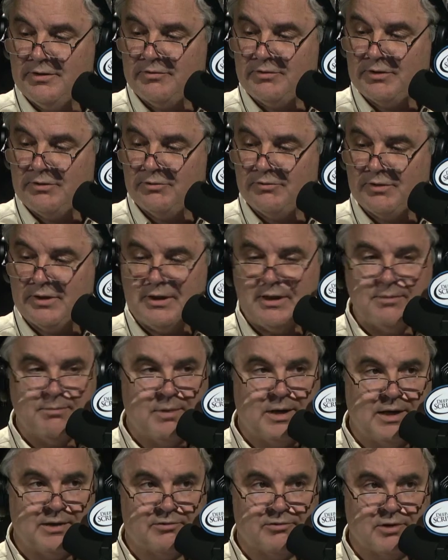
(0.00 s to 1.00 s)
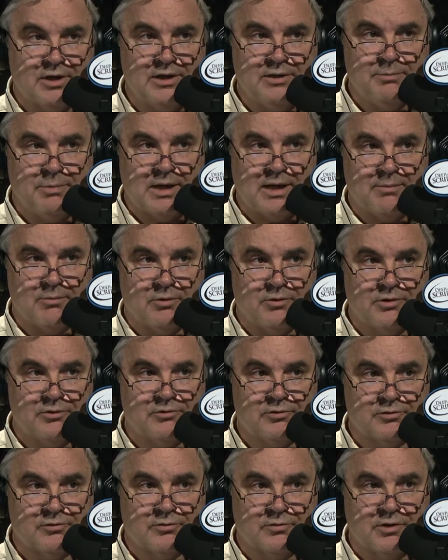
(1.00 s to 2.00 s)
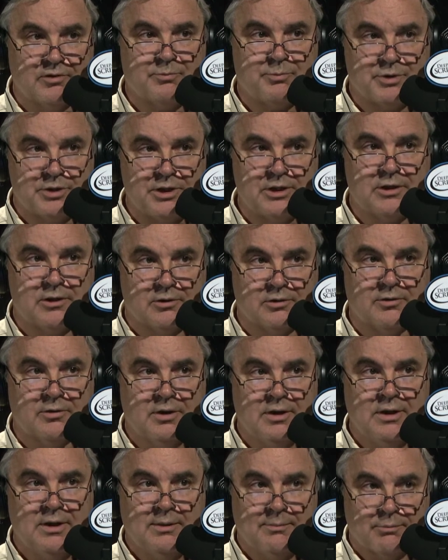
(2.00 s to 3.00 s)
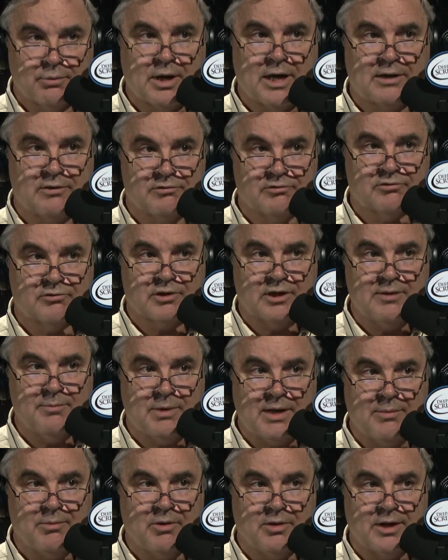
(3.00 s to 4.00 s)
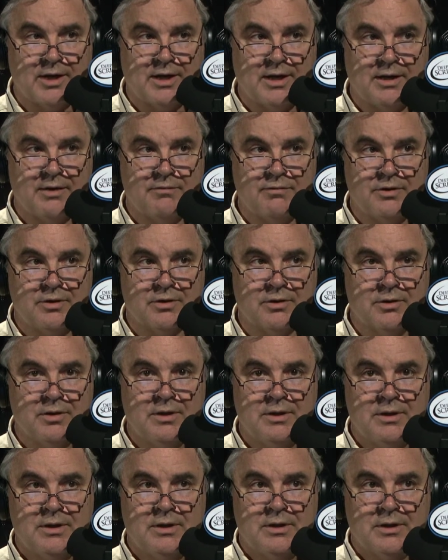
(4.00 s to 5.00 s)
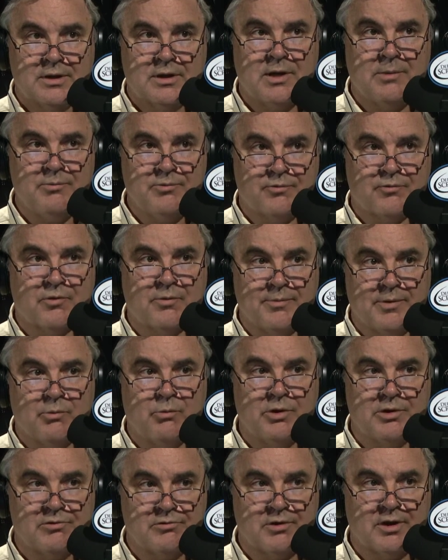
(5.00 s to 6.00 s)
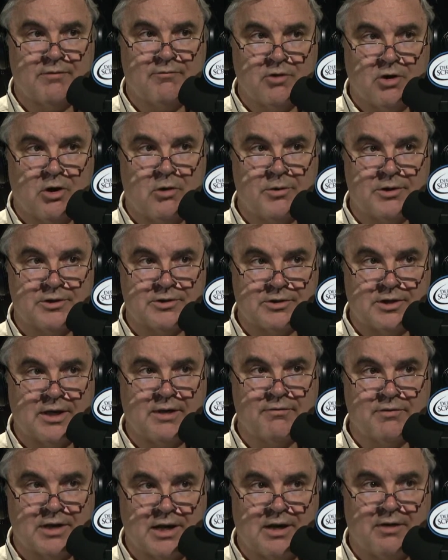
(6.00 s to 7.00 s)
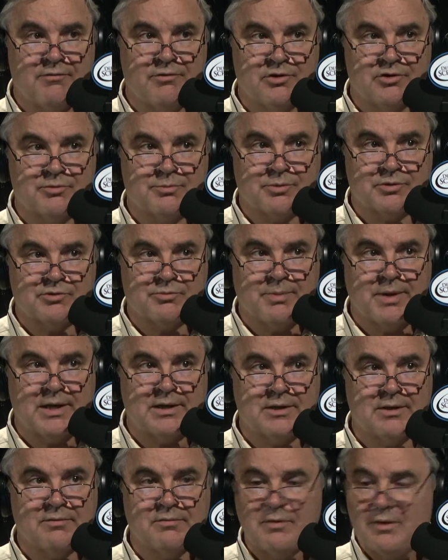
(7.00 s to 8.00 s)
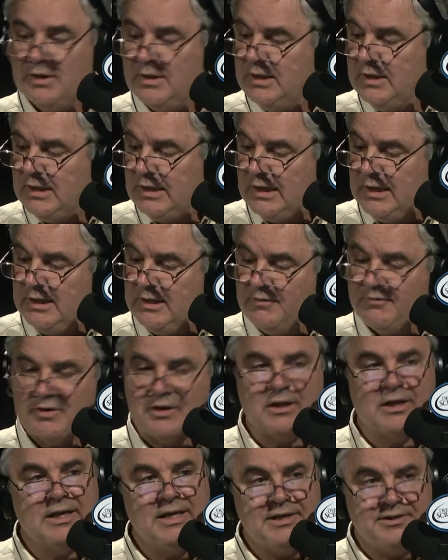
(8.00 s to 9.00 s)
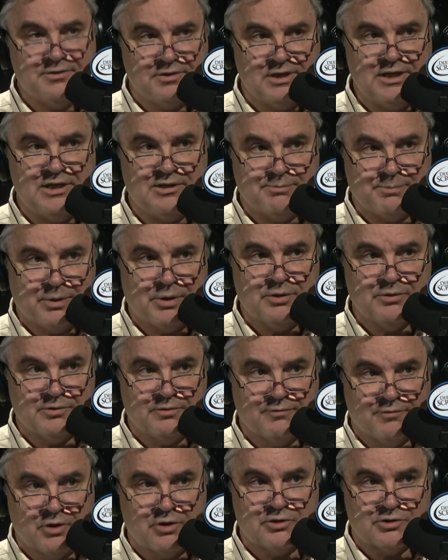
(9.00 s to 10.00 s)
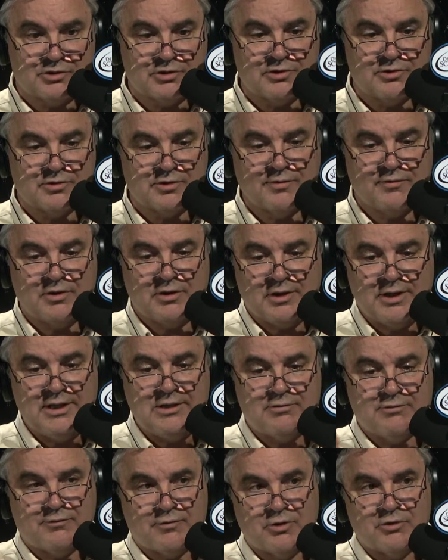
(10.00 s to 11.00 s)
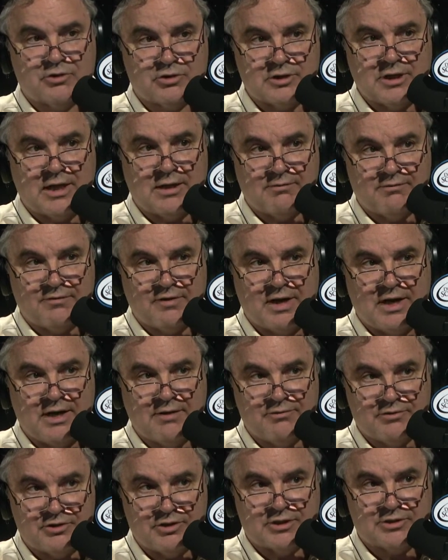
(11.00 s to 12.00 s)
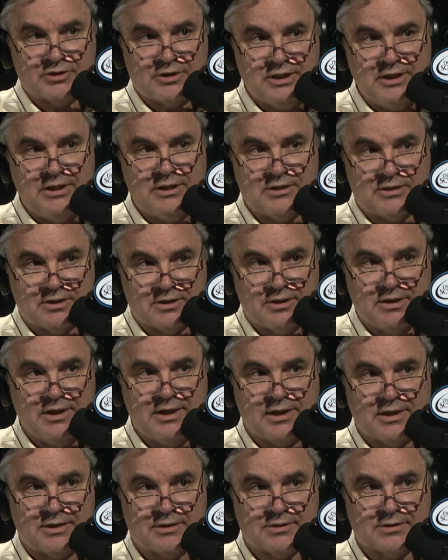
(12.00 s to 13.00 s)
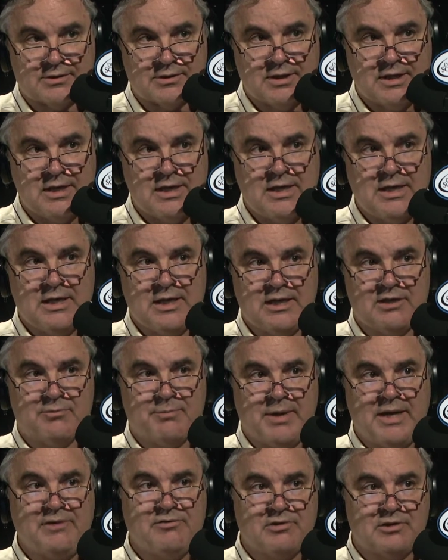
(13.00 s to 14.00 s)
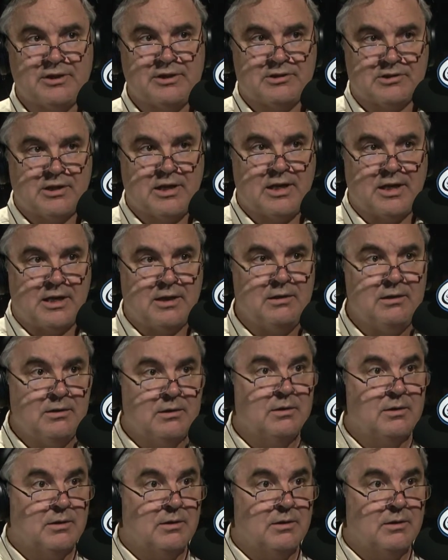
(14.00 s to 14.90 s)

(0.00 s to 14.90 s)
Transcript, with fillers: this interesting in my study Bible, this is this particular Protestant study Bible that I have here, comes from the once saved always saved Calvinist perspective, and if it links these verses, if it links 1 John five sixteen to this, it's basically saying